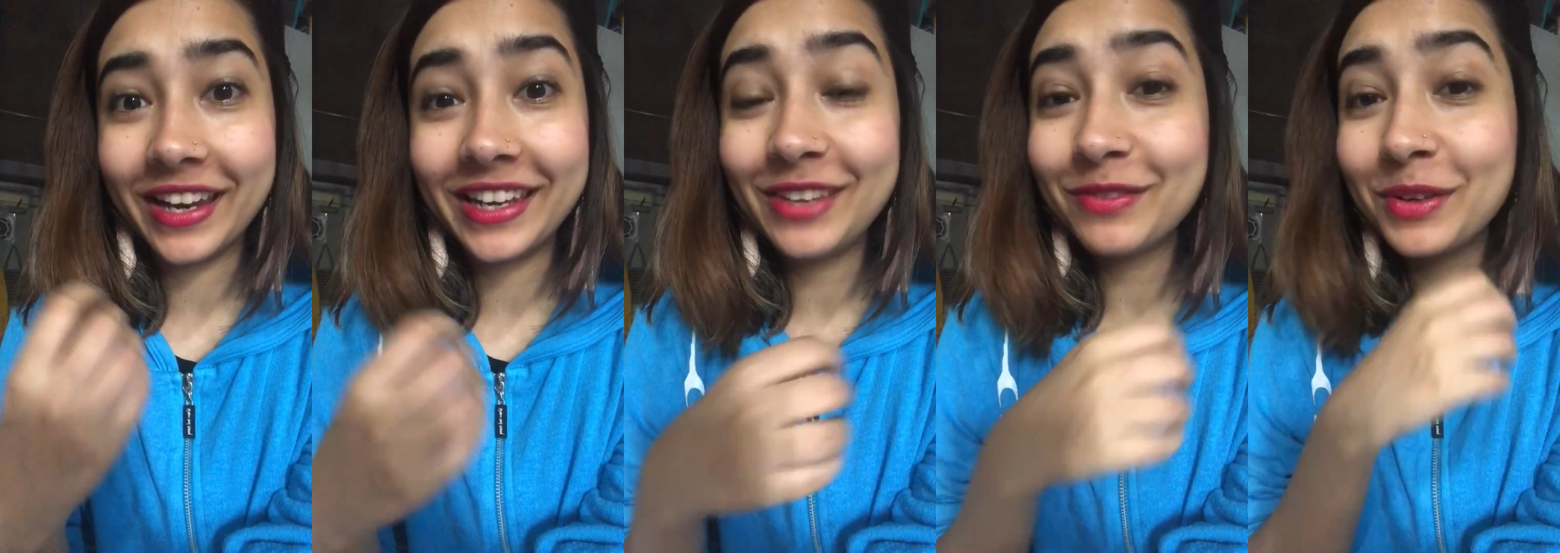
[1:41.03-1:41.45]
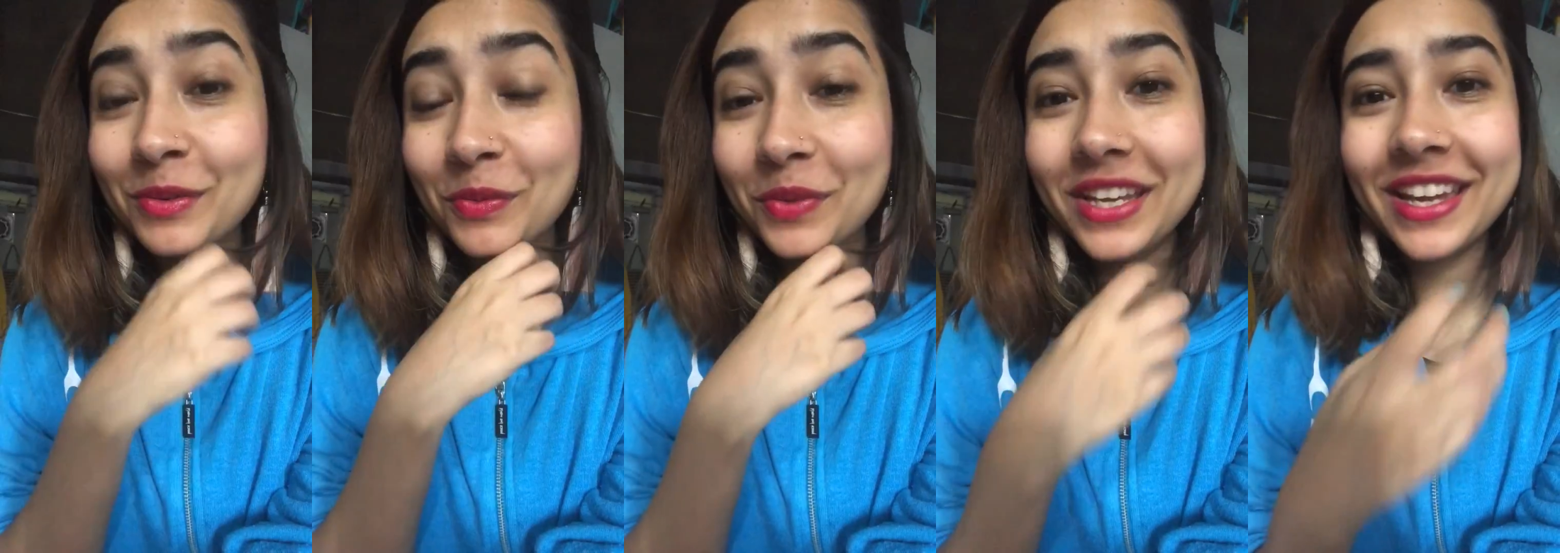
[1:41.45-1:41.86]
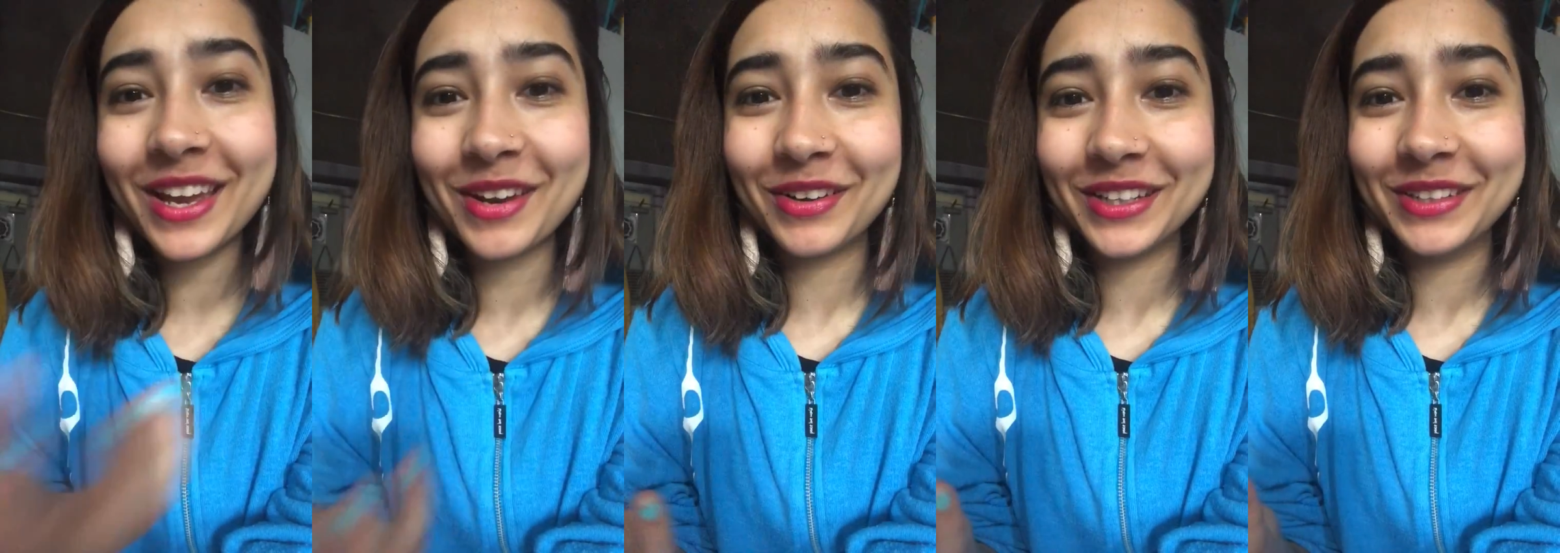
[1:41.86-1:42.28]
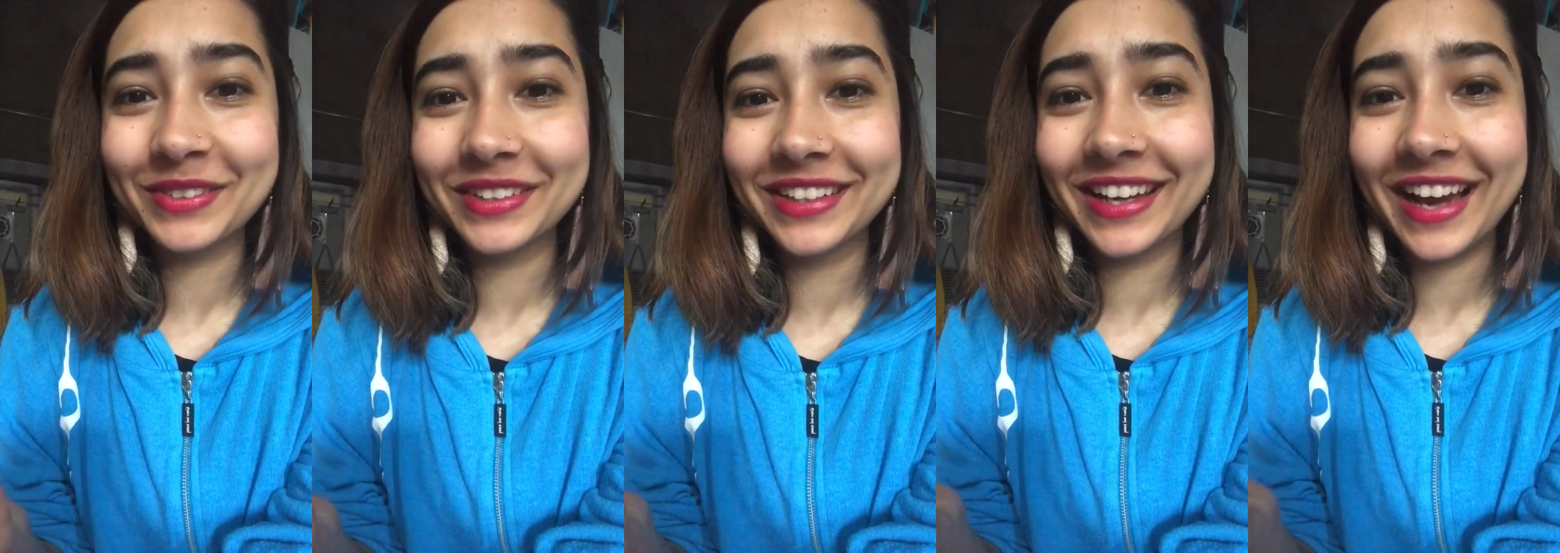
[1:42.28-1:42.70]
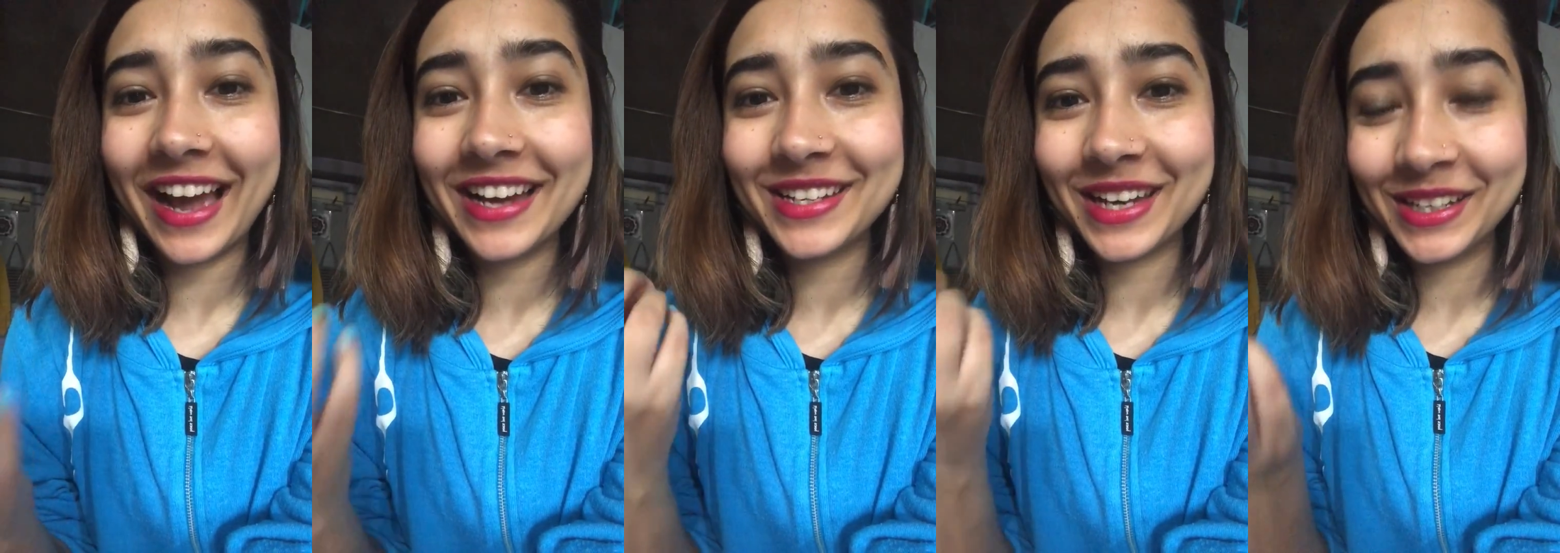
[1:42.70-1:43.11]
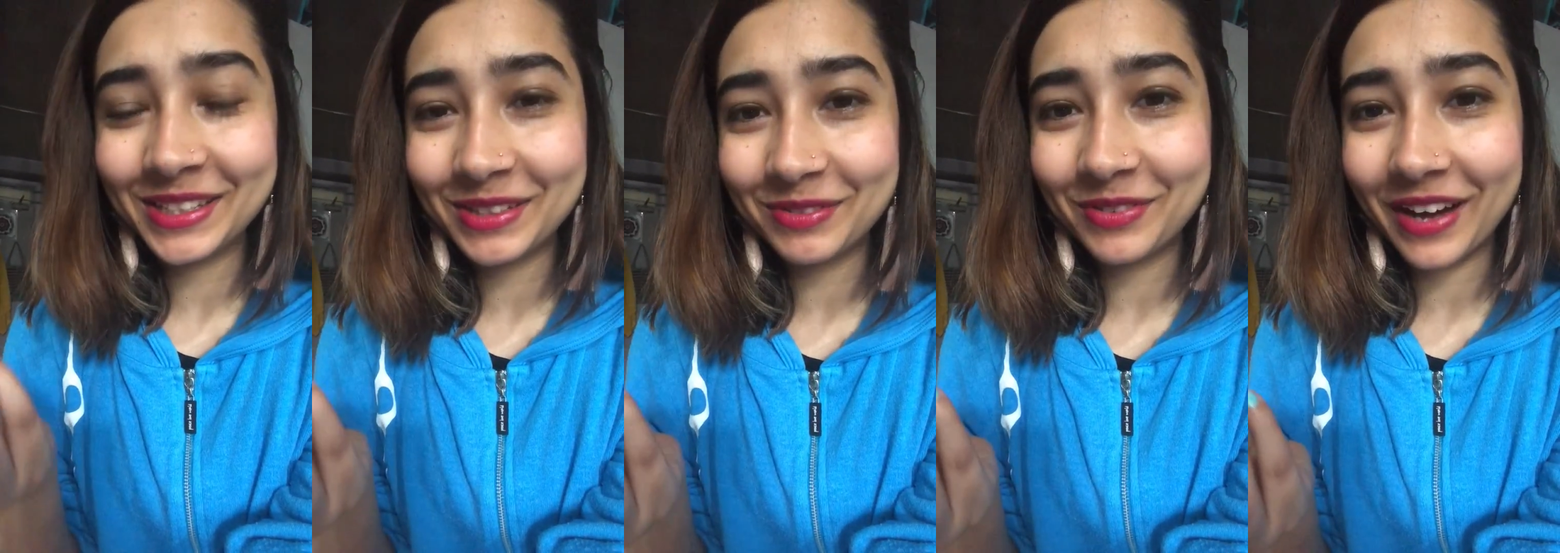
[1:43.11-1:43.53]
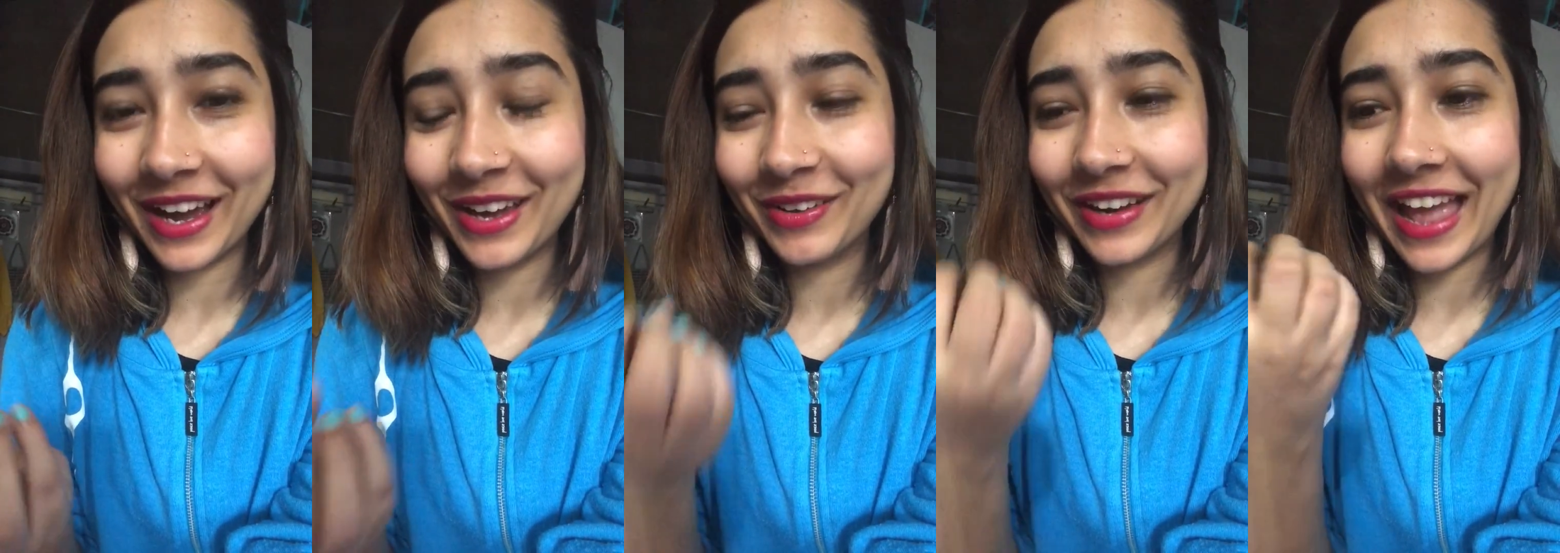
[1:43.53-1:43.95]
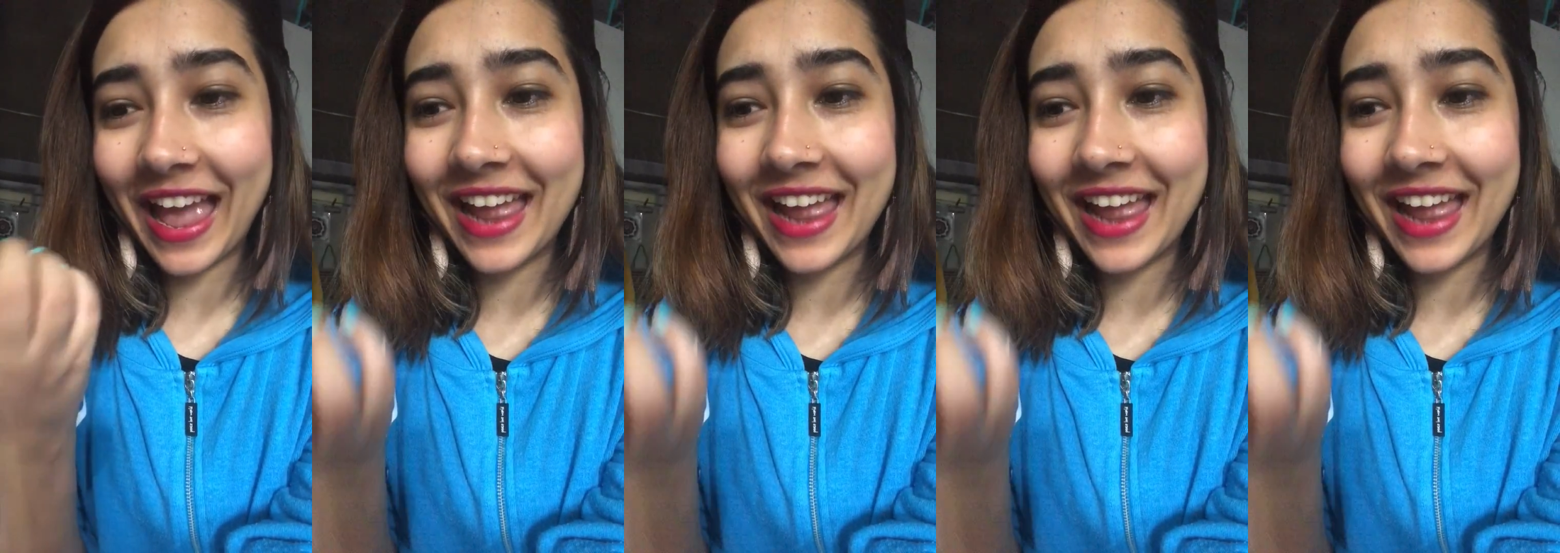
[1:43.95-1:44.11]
and even we cannot even identify or